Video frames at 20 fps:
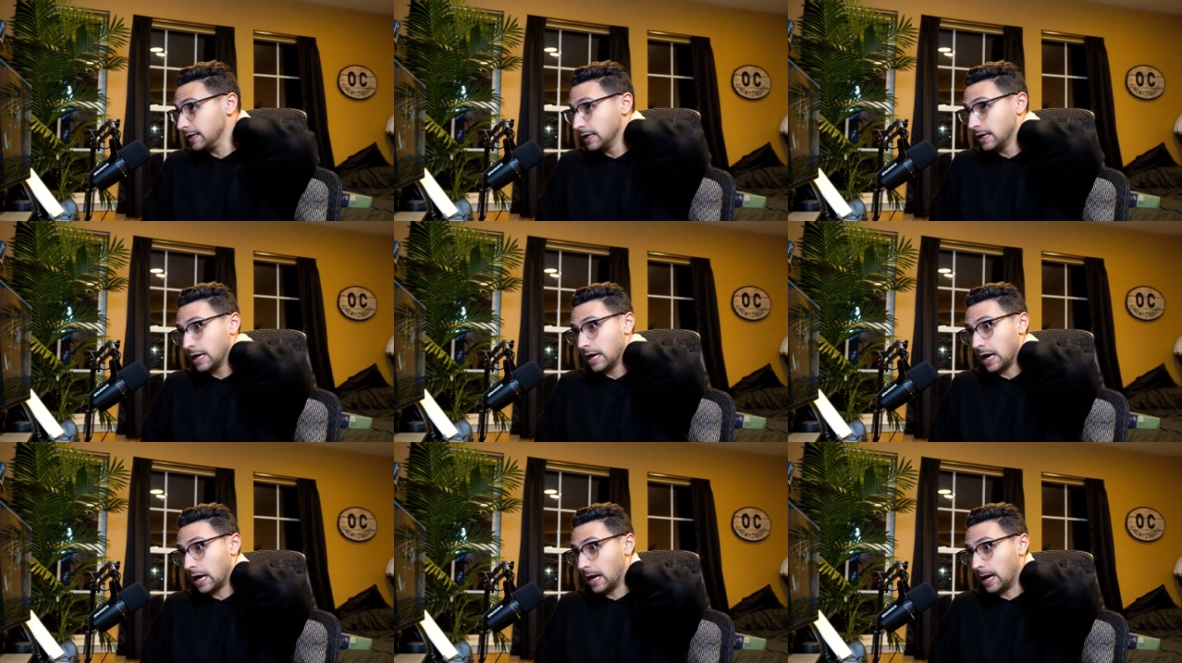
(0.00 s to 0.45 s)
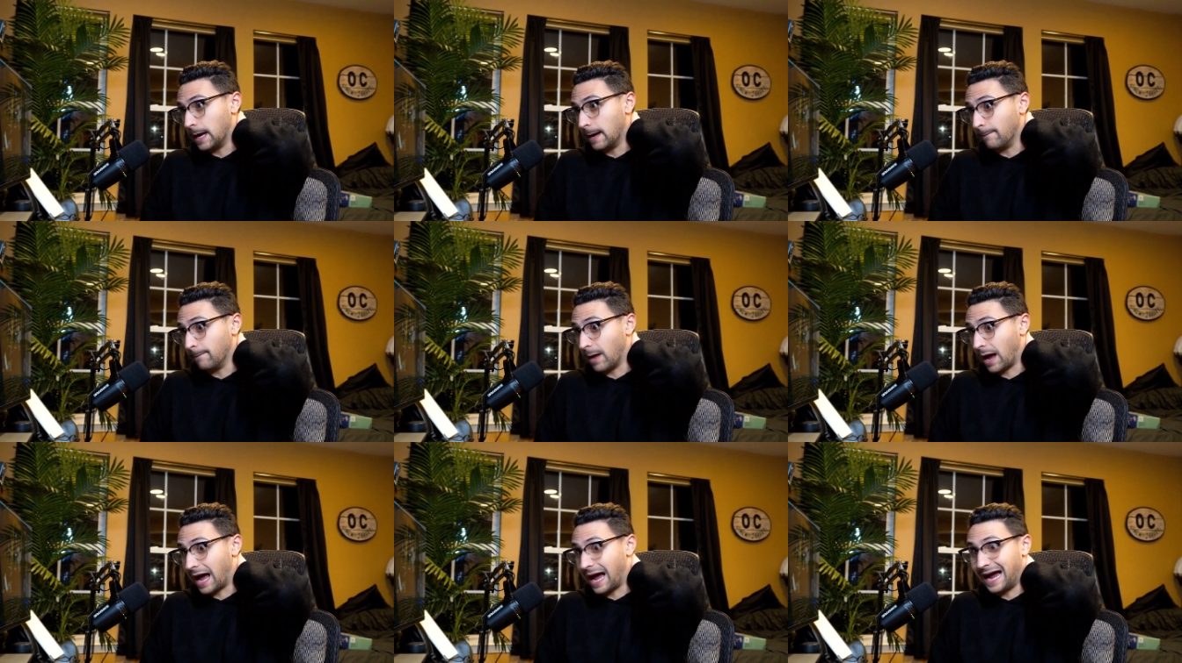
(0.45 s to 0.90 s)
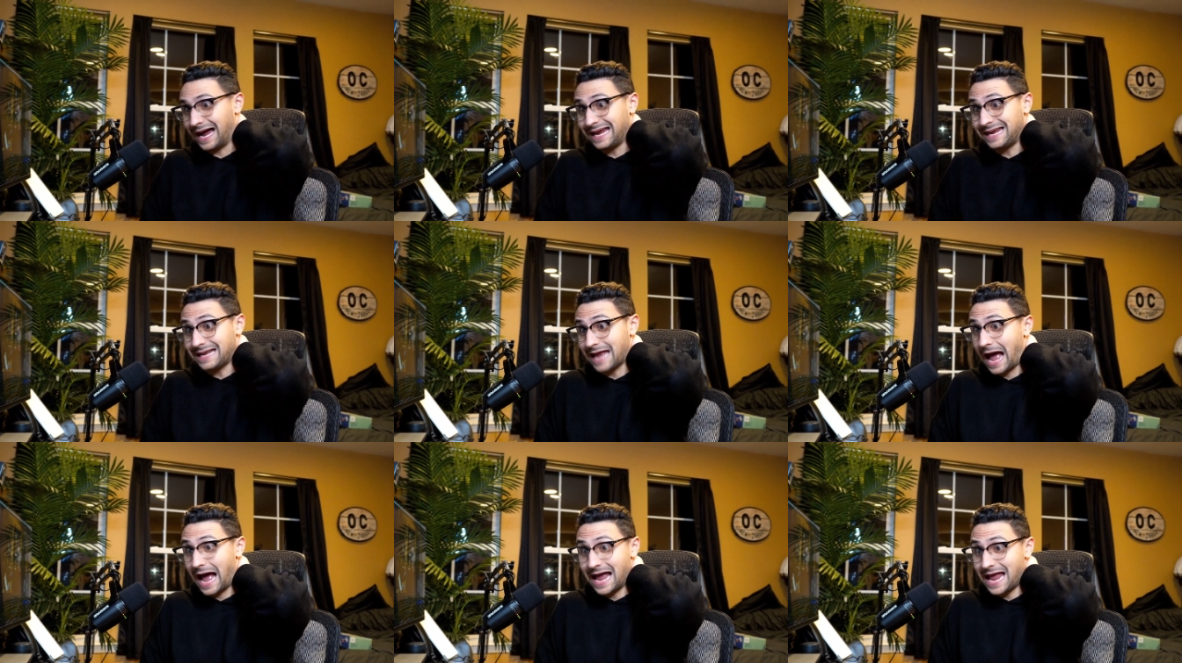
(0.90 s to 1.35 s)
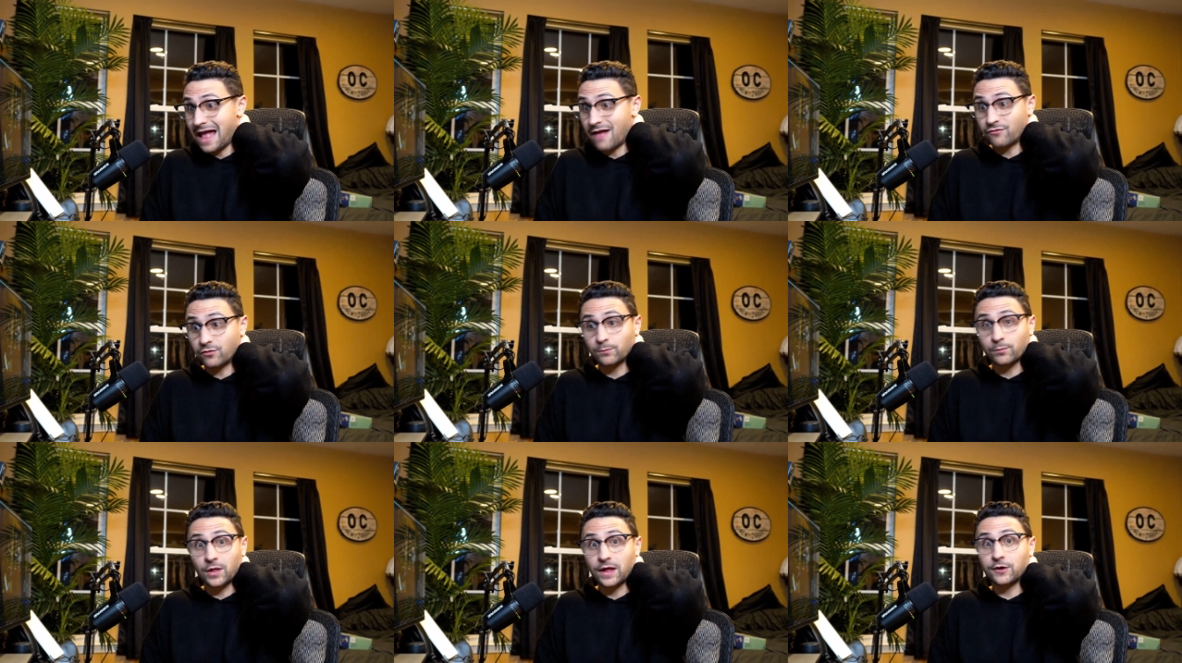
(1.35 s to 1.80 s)
I haven't
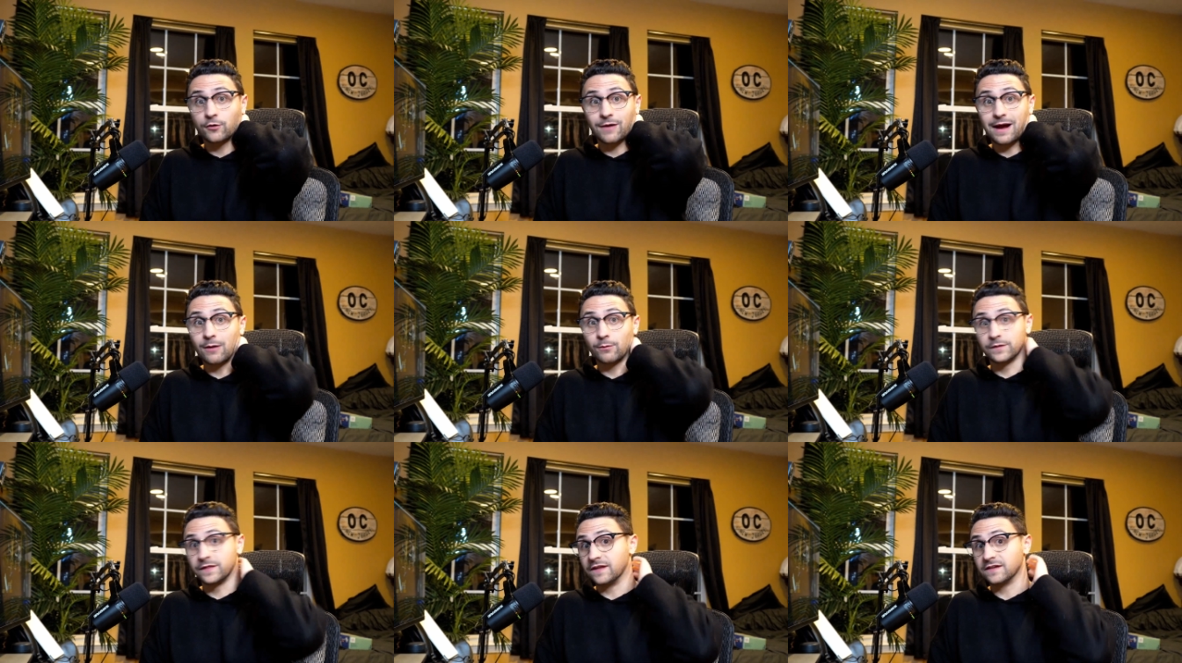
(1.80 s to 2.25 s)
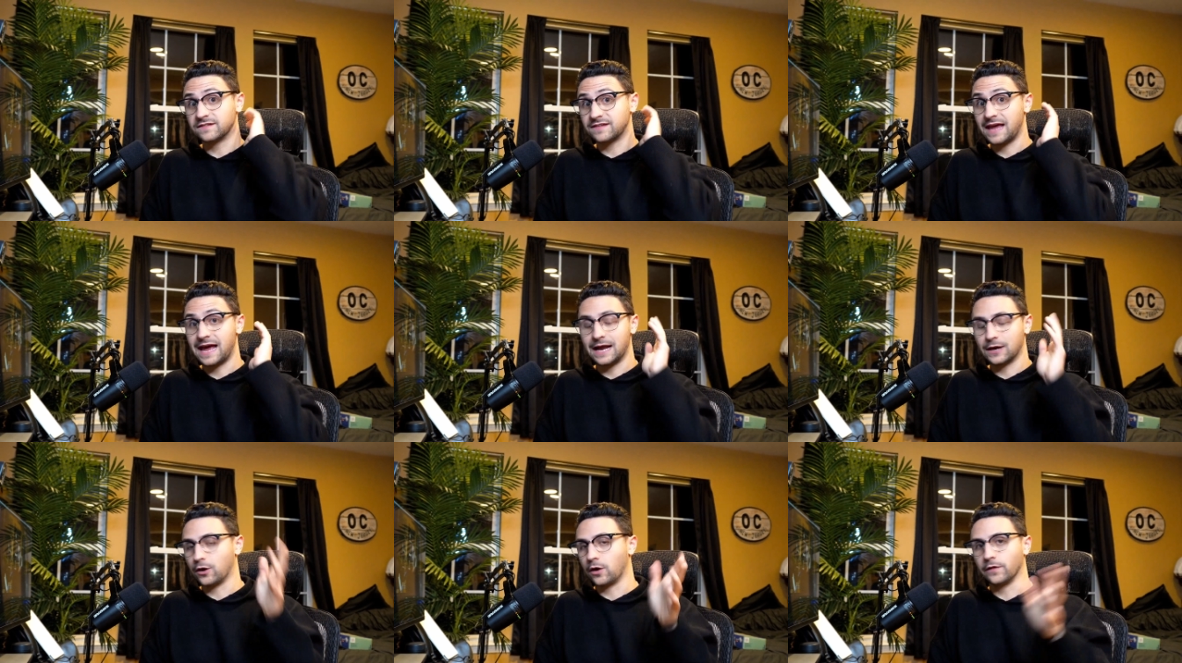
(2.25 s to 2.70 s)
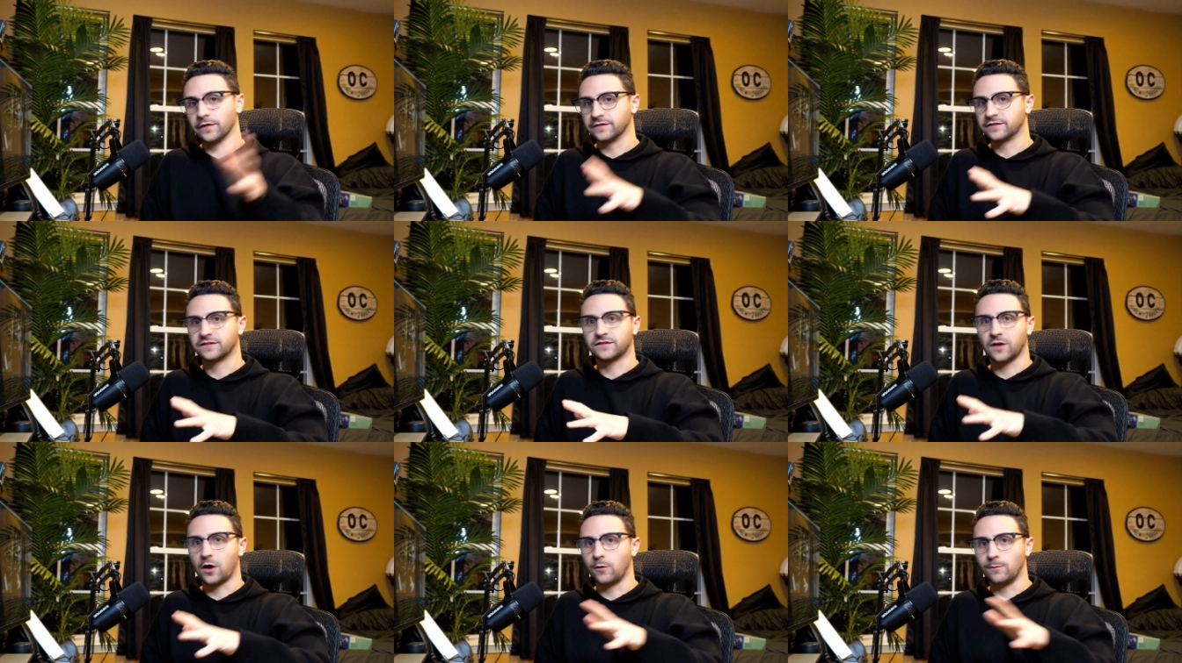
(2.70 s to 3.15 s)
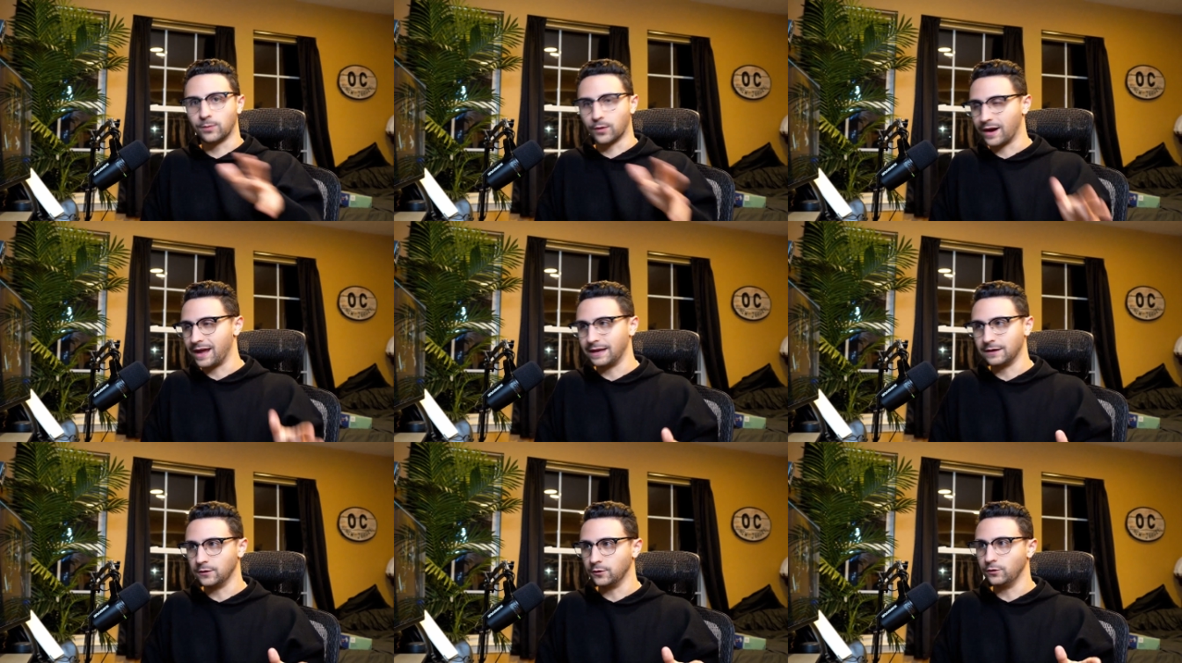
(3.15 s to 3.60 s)
played around with this at all. This is all brand
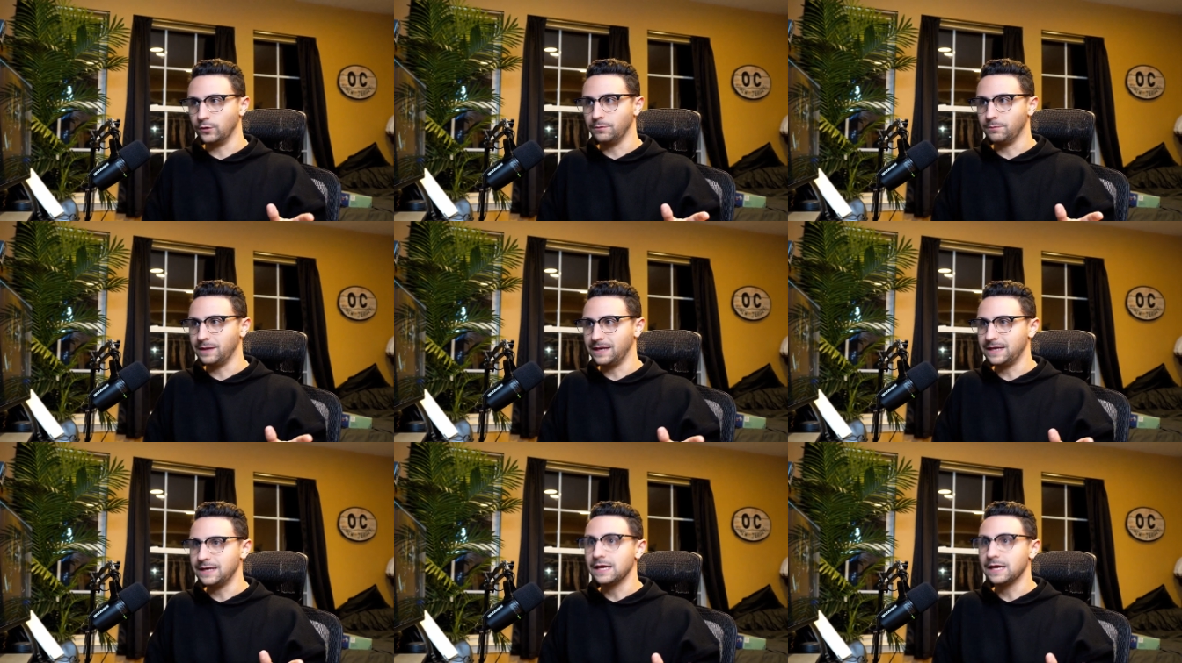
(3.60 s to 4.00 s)
new to me.